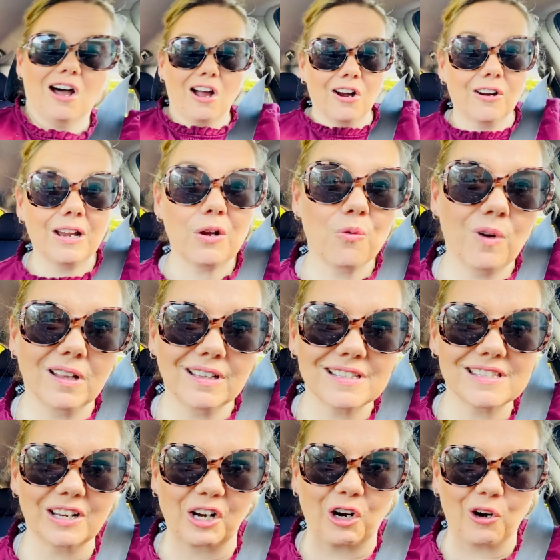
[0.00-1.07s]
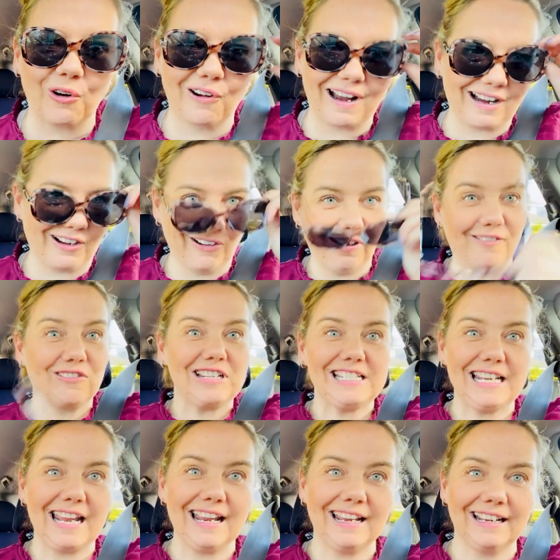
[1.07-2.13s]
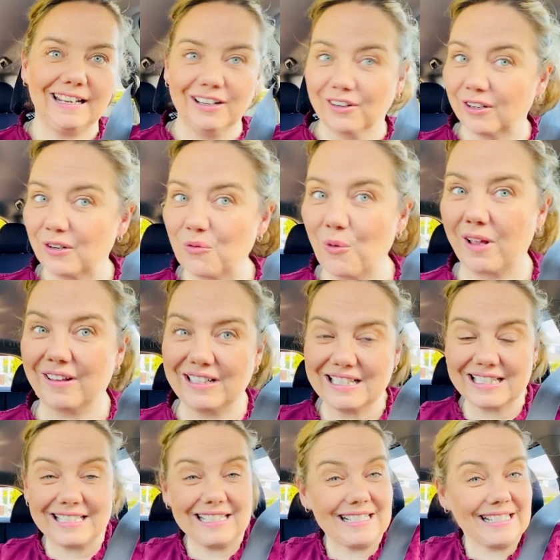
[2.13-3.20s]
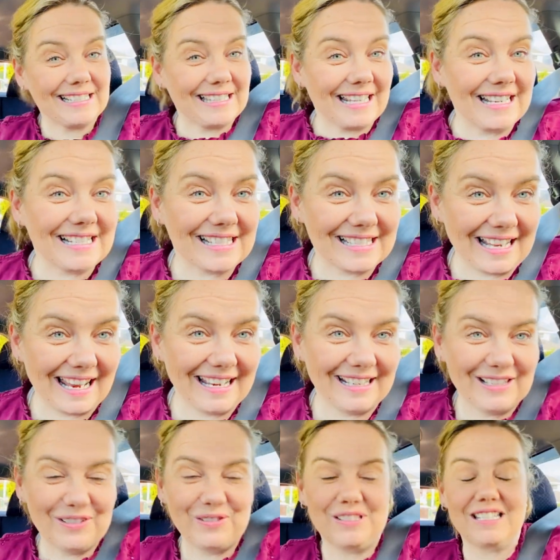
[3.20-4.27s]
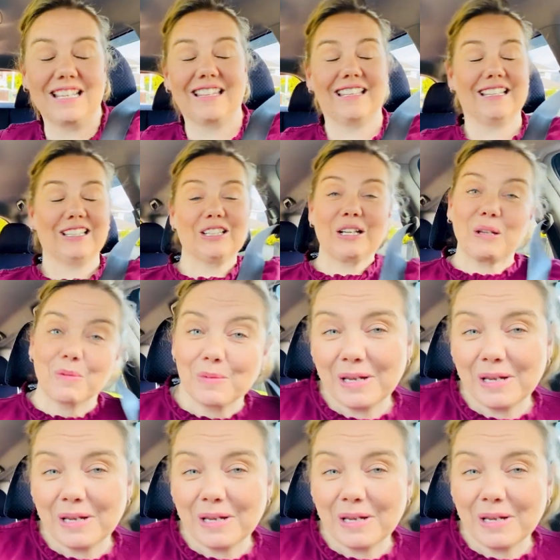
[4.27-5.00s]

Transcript: All right, well, it's a cracker of a day here in Wellington, as they say in New Zealand. Look at